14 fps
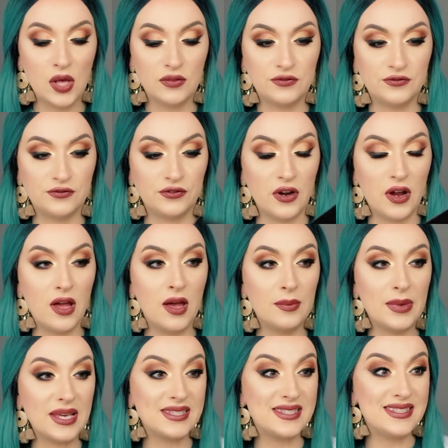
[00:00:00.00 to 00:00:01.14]
from
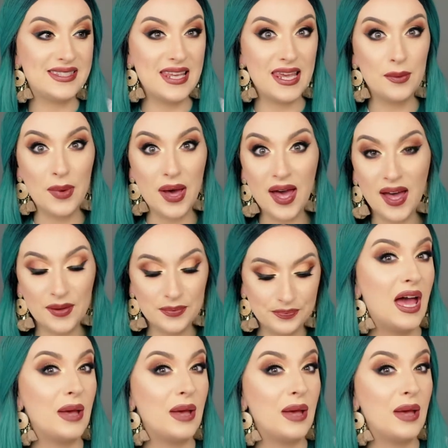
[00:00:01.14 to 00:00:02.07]
Sigma.